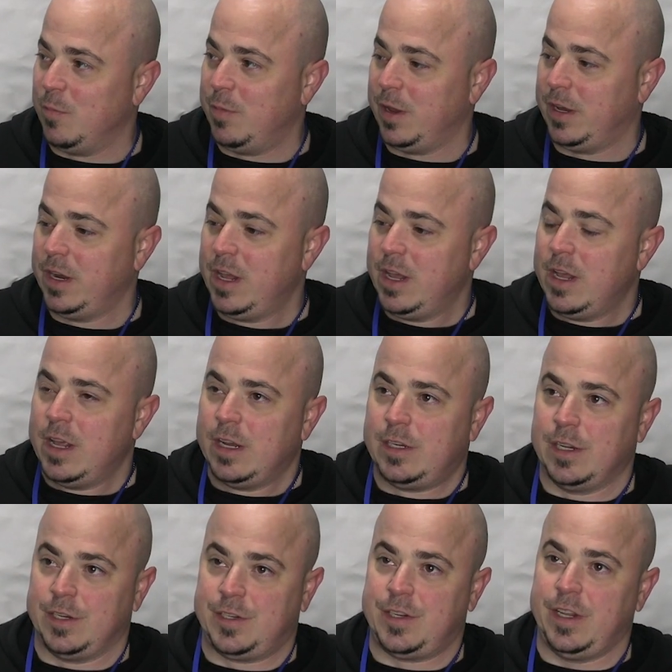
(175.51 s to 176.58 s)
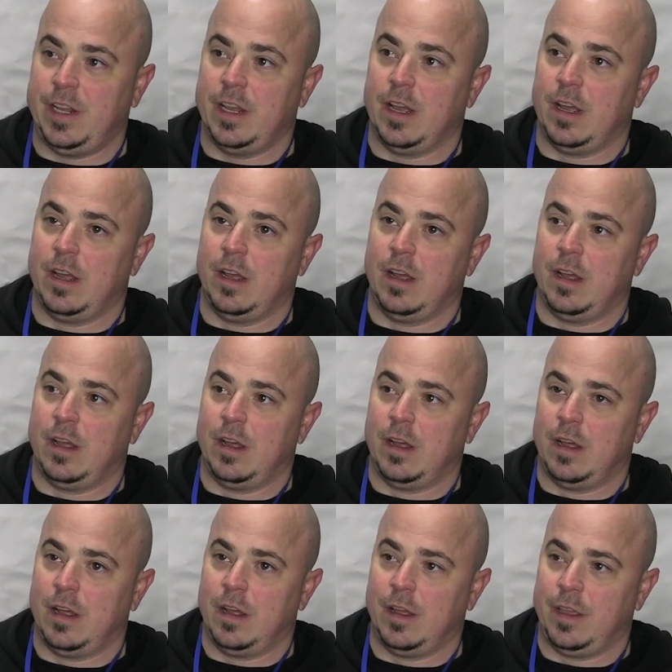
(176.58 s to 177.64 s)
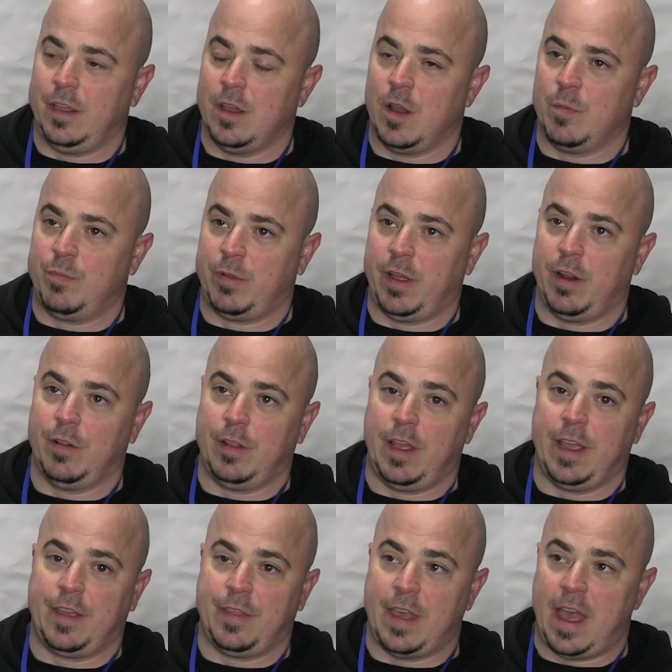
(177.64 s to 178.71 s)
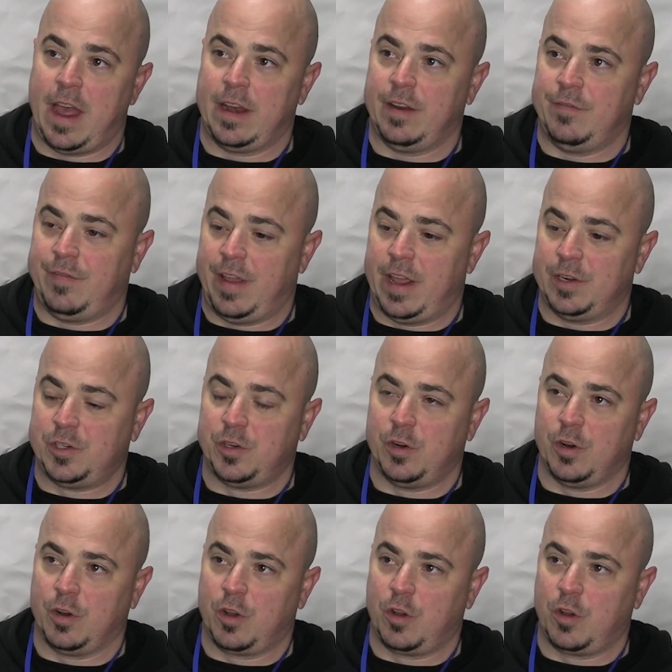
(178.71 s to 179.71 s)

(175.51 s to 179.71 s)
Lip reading: But to see a young player like that advance her